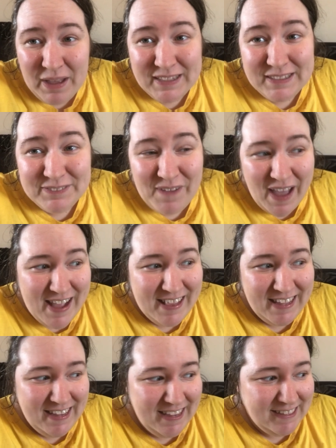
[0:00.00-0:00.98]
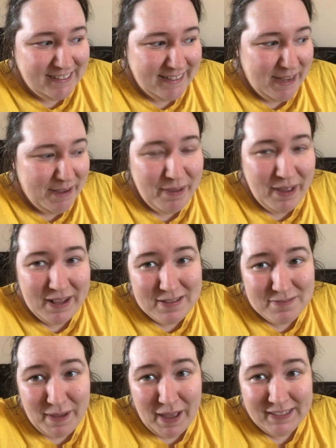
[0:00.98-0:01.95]
He's finally asleep in
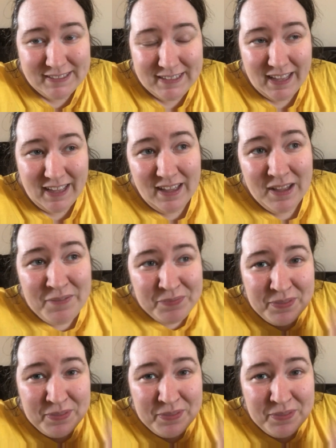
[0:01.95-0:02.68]
his basket.